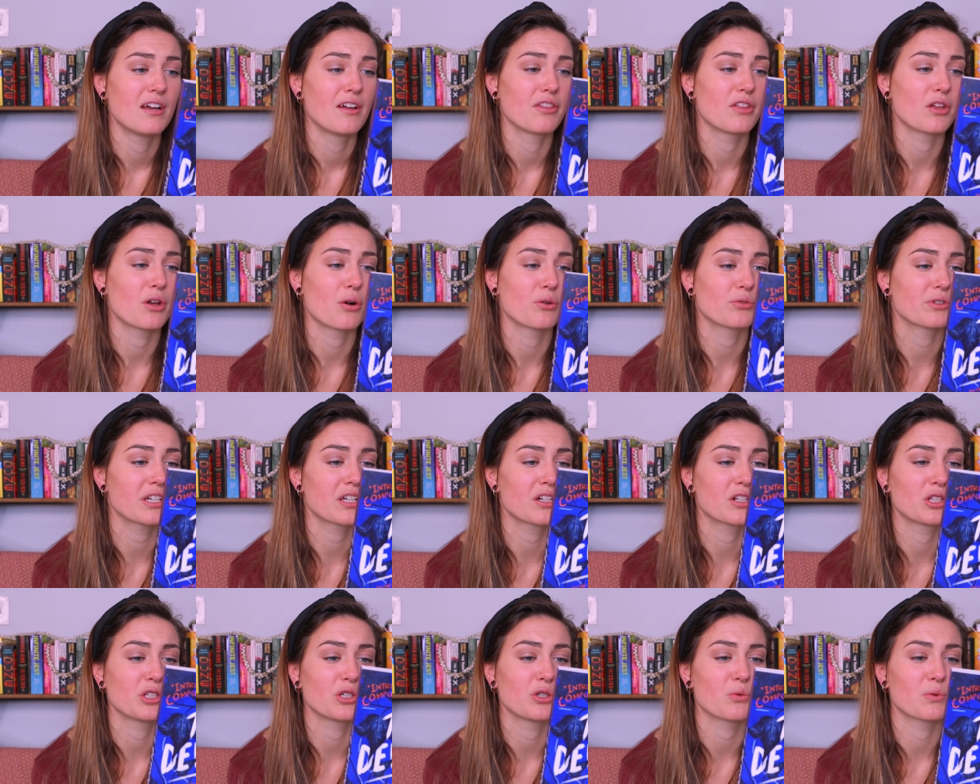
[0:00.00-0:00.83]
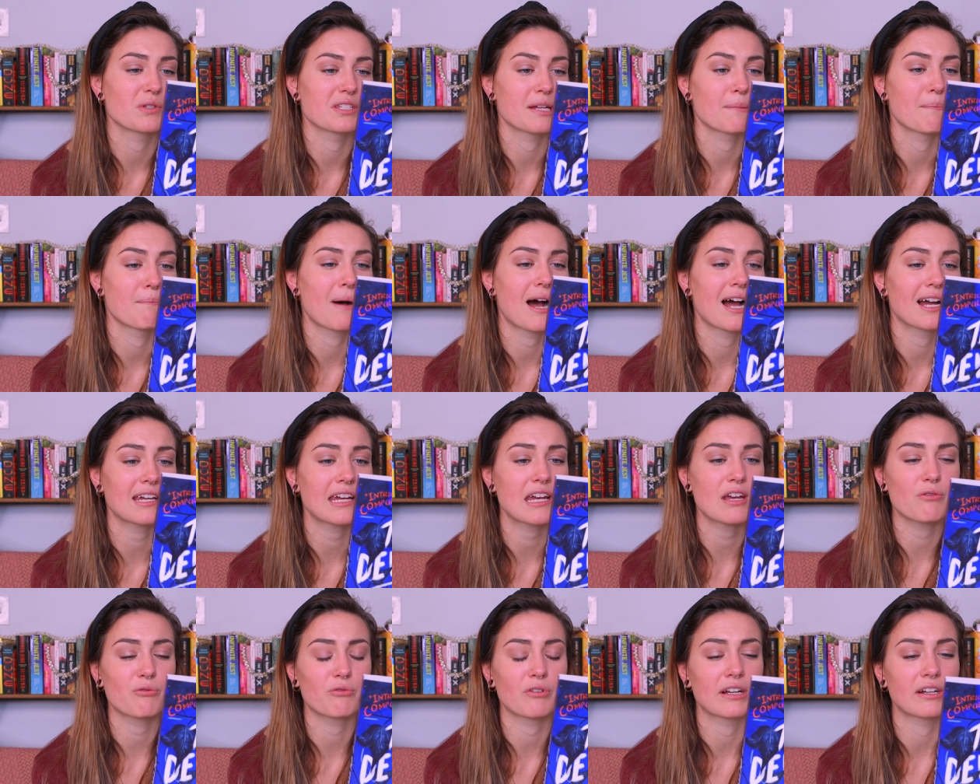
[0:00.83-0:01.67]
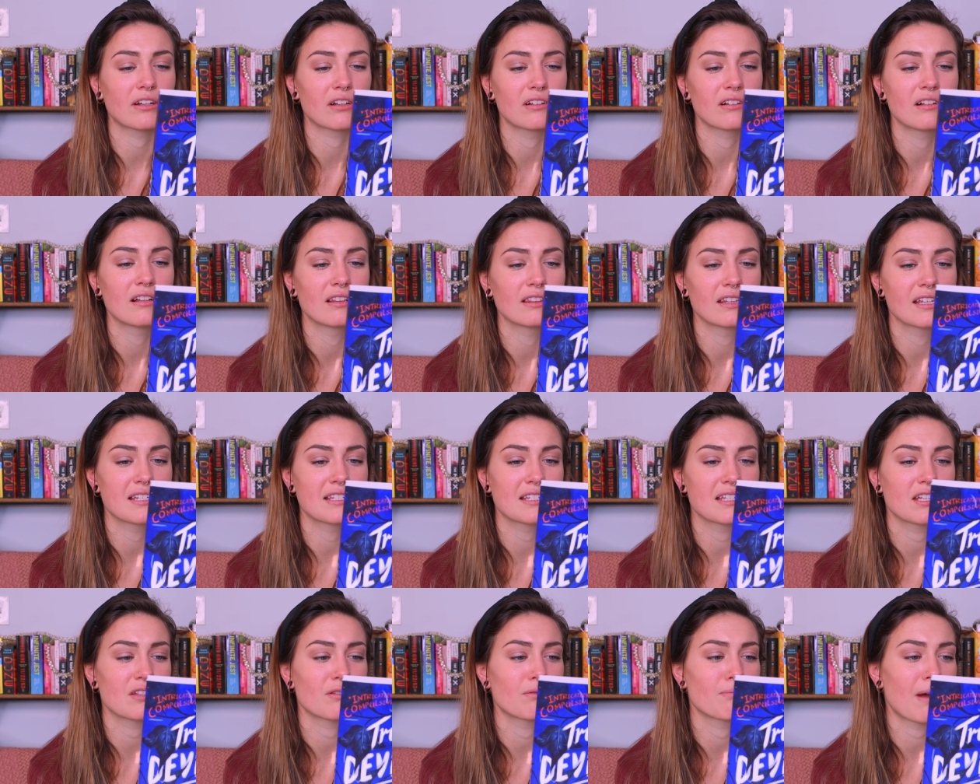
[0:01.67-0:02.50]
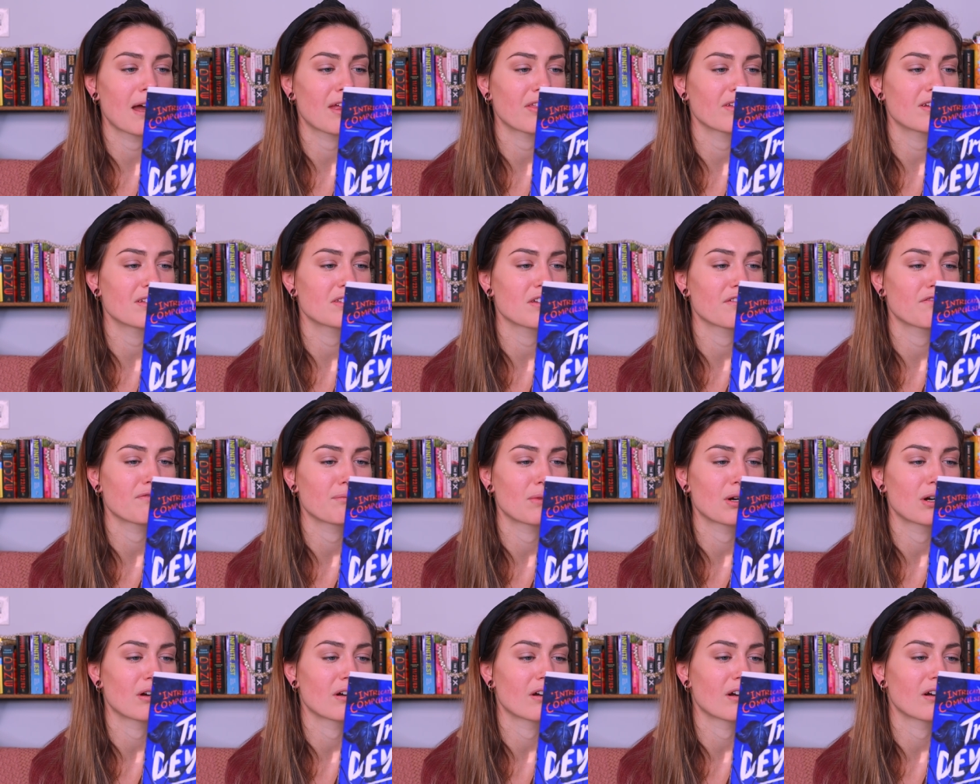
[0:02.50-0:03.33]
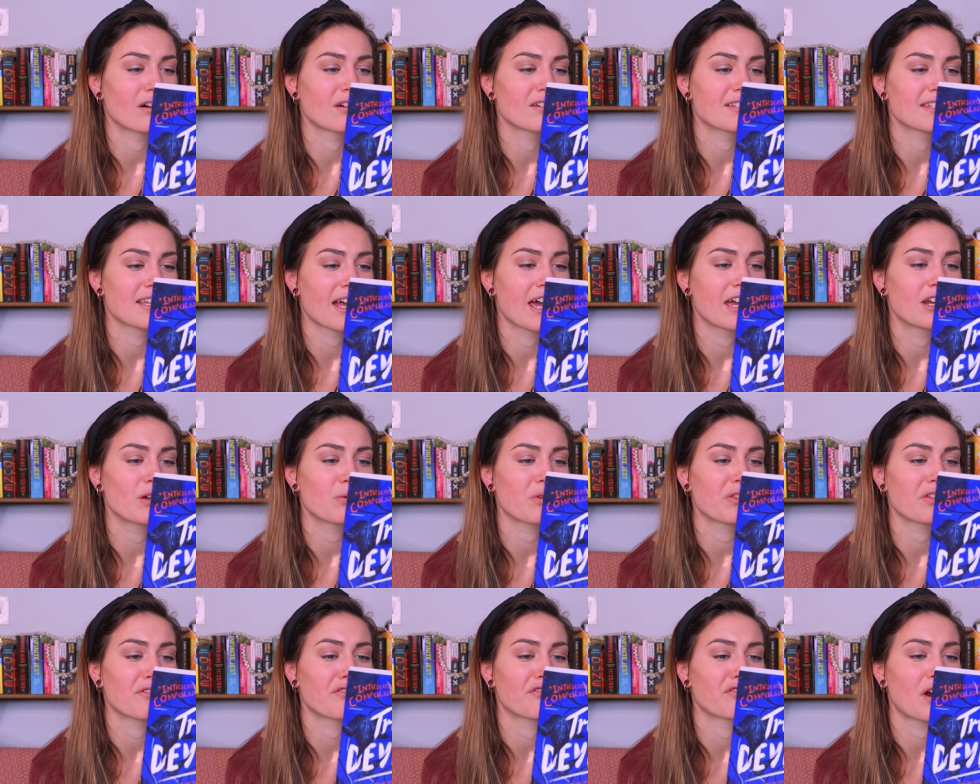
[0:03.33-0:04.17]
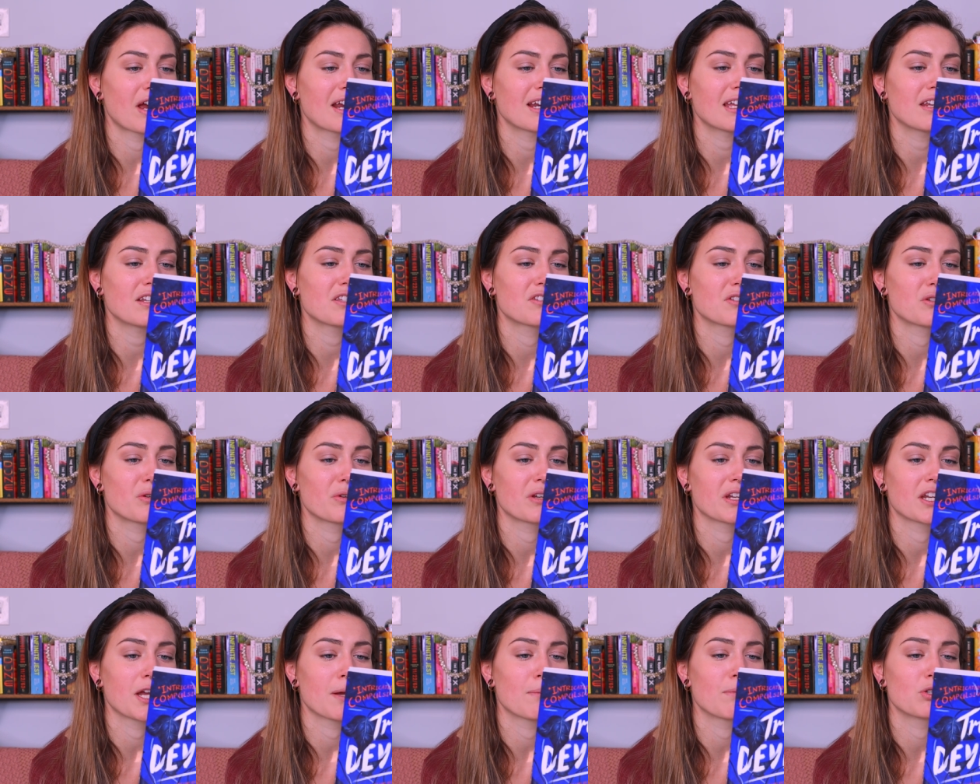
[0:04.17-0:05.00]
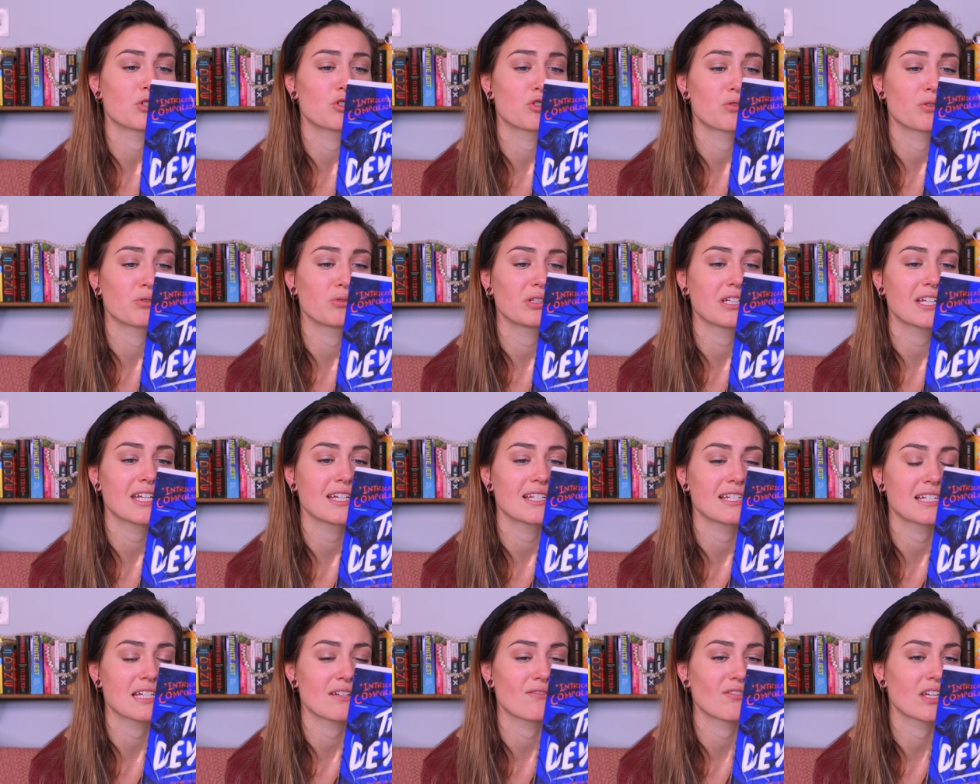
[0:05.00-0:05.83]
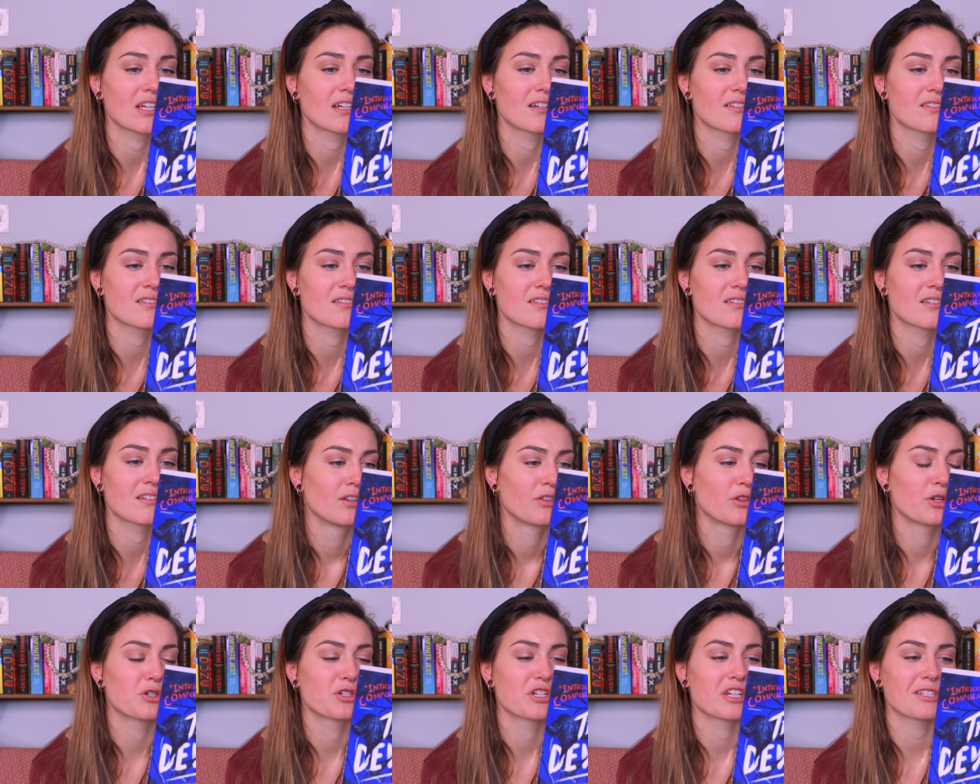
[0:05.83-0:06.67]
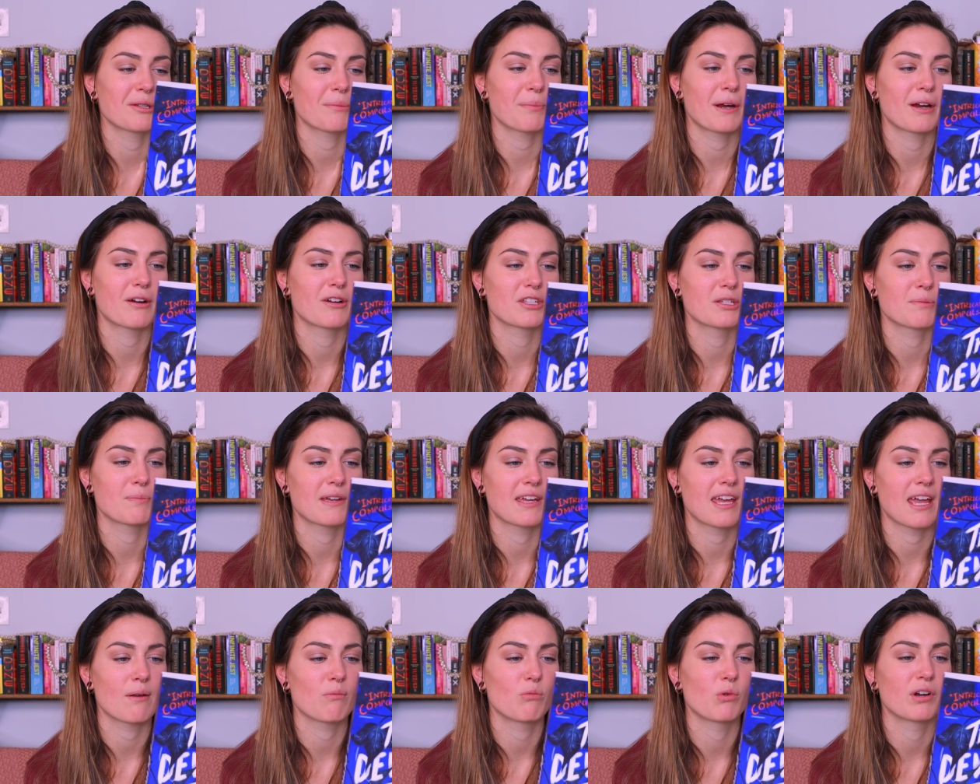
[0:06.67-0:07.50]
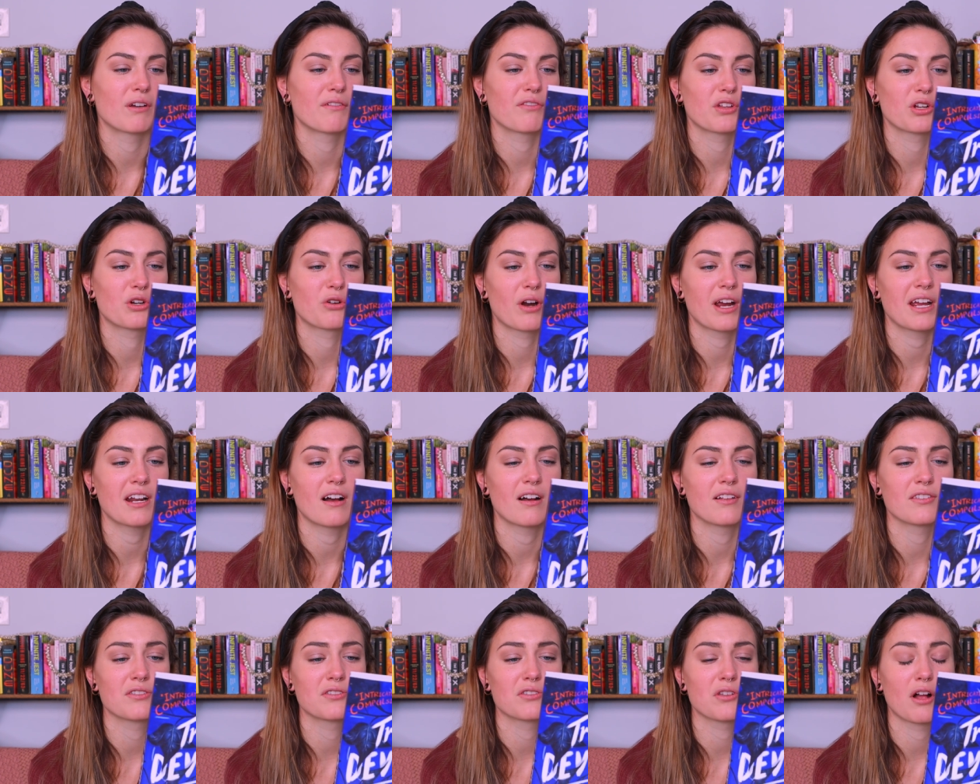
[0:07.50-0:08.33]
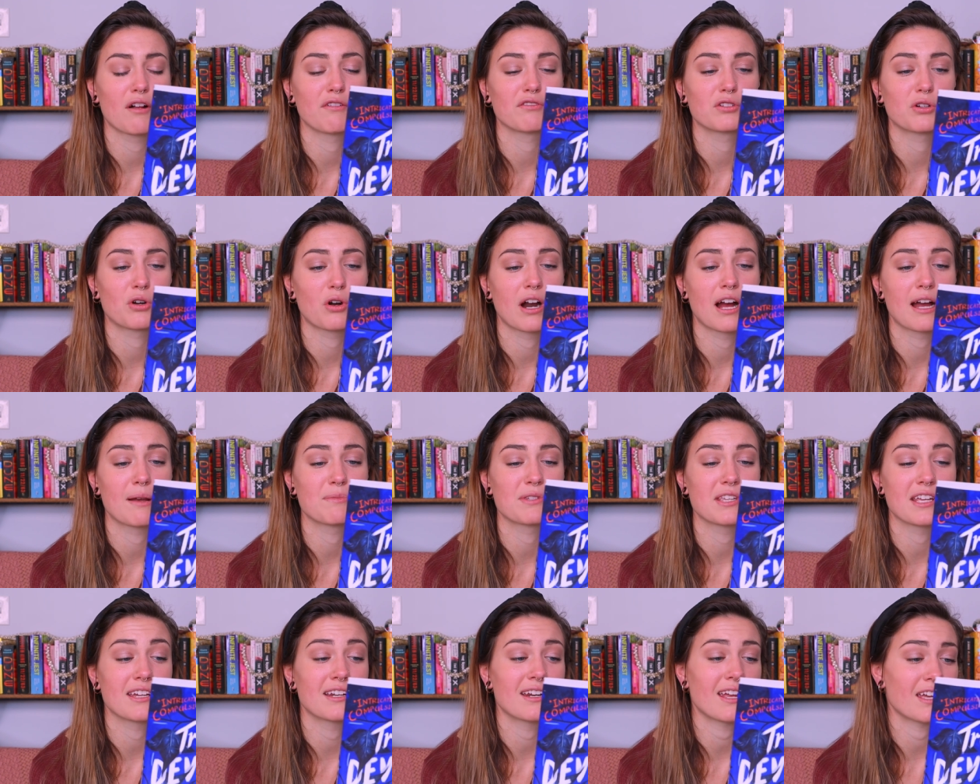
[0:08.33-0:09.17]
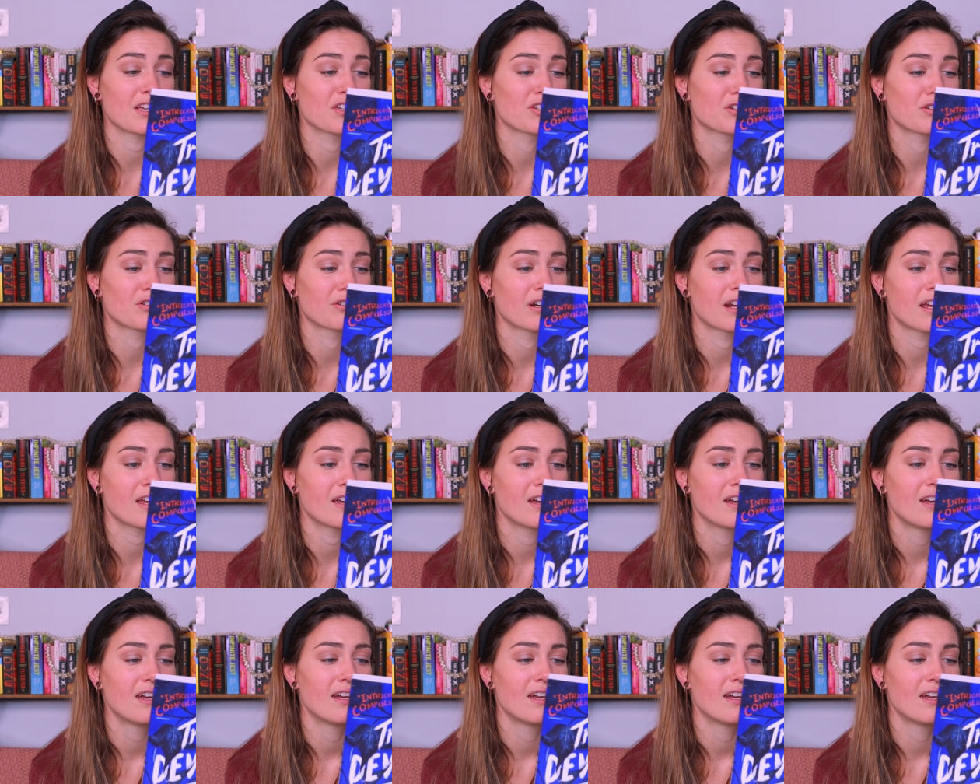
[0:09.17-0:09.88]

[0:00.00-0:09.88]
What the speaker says: The only clue was a mocking riddle listing methods of murder signed with the frightening pseudonym Truly Devious. Their disappearance became one of the great unsolved crimes in history.